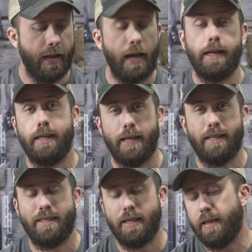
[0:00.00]
I did
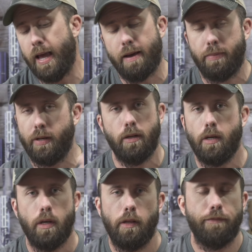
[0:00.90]
see that, but
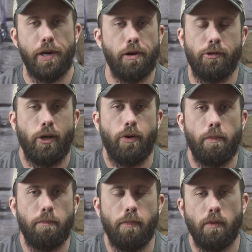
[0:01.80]
the video showed
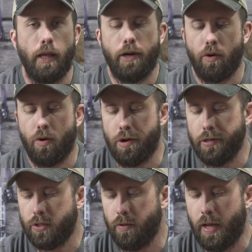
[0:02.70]
up later on,
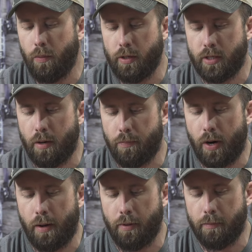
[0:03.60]
so that wasn't a
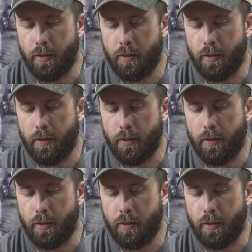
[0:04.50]
problem.